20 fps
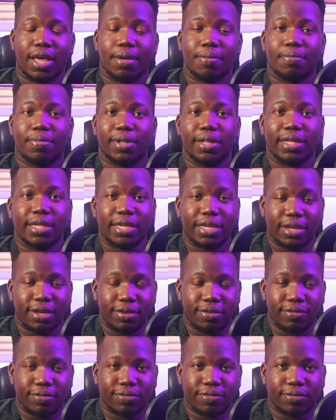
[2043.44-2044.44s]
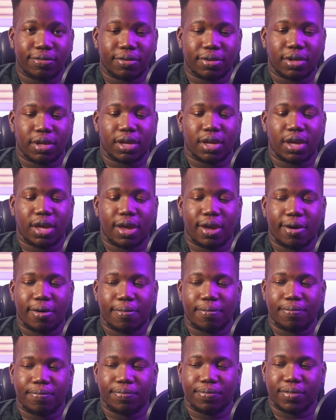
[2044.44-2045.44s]
Believe
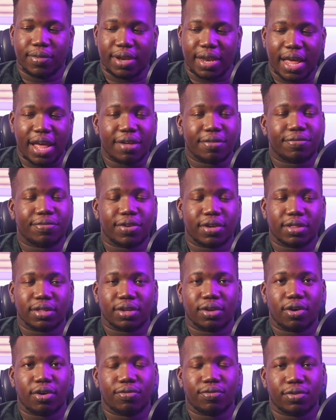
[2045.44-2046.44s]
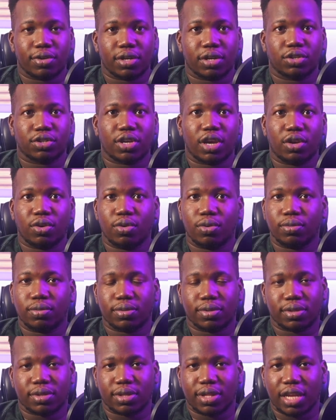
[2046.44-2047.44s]
and have faith in God for the nation. I know
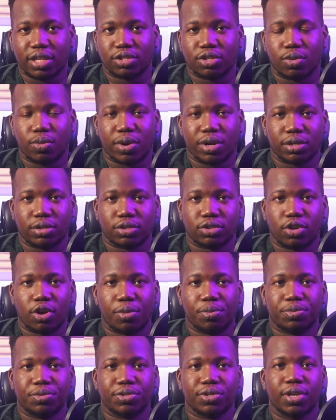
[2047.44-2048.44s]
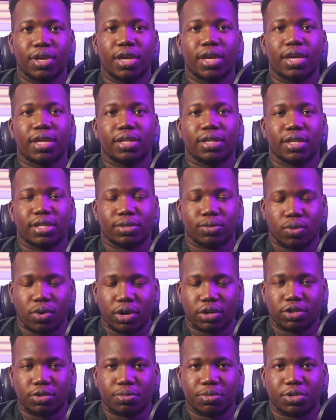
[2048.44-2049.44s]
that's not where it stops. There's
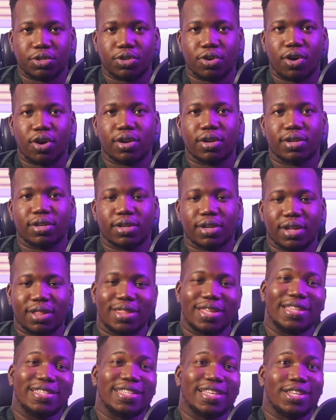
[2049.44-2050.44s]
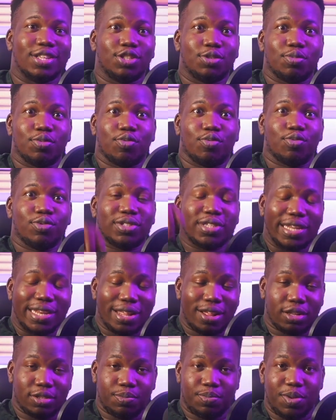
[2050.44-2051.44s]
work to be done. There are things that need to be rooted
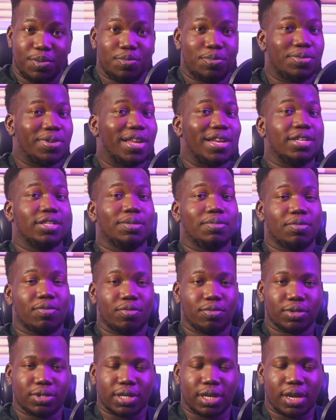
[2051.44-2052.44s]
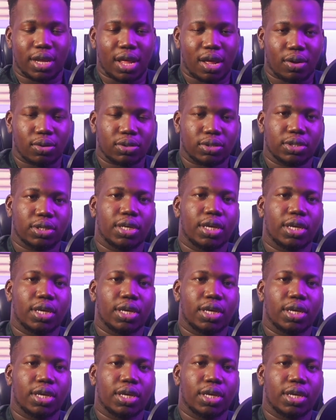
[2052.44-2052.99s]
out, people that need to be rooted out.